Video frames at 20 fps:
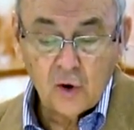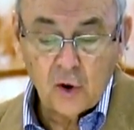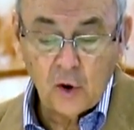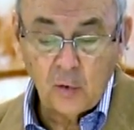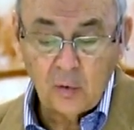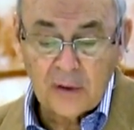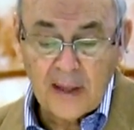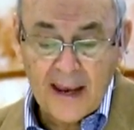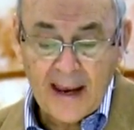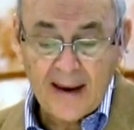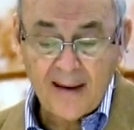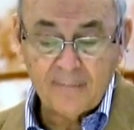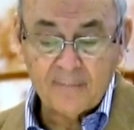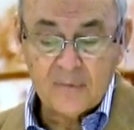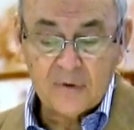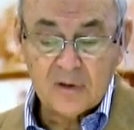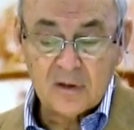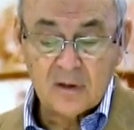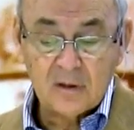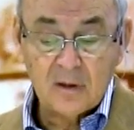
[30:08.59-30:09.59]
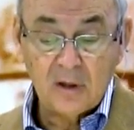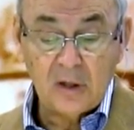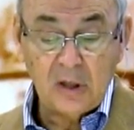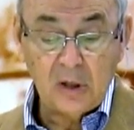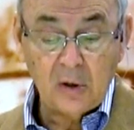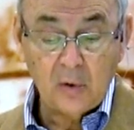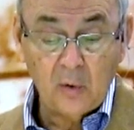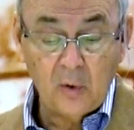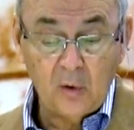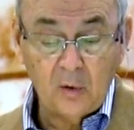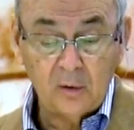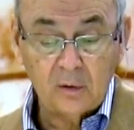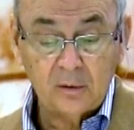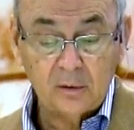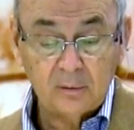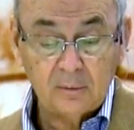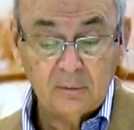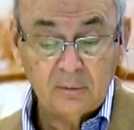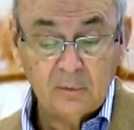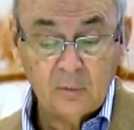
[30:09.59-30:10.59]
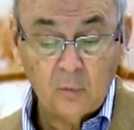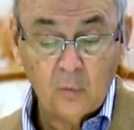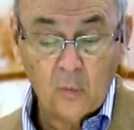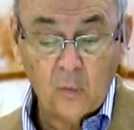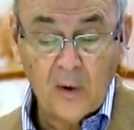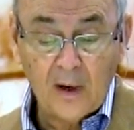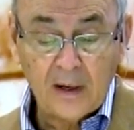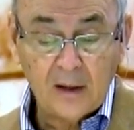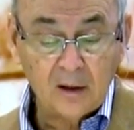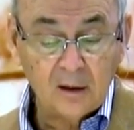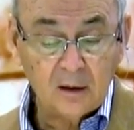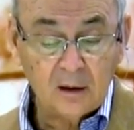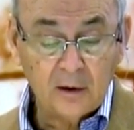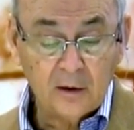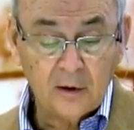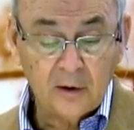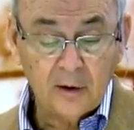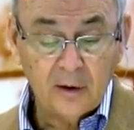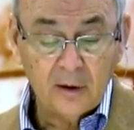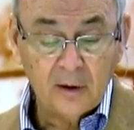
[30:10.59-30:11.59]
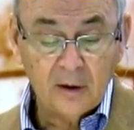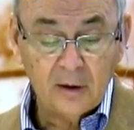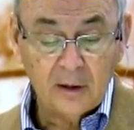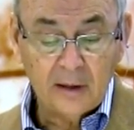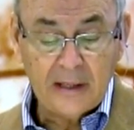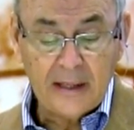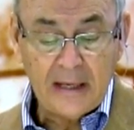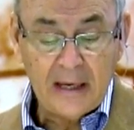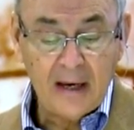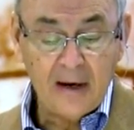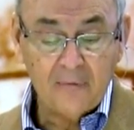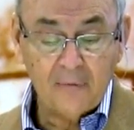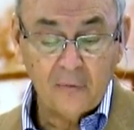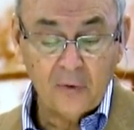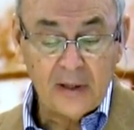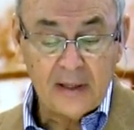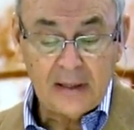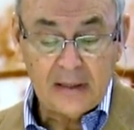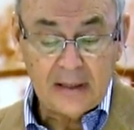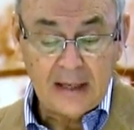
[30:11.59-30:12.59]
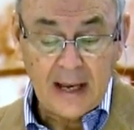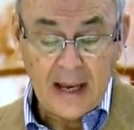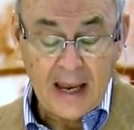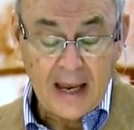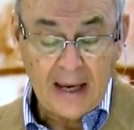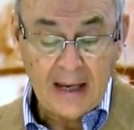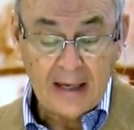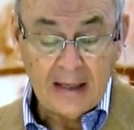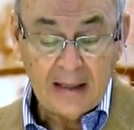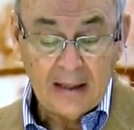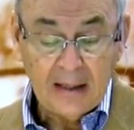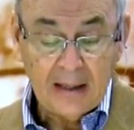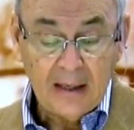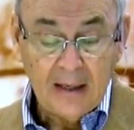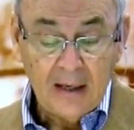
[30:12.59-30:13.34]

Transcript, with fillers: two lambs a year old, regularly every day.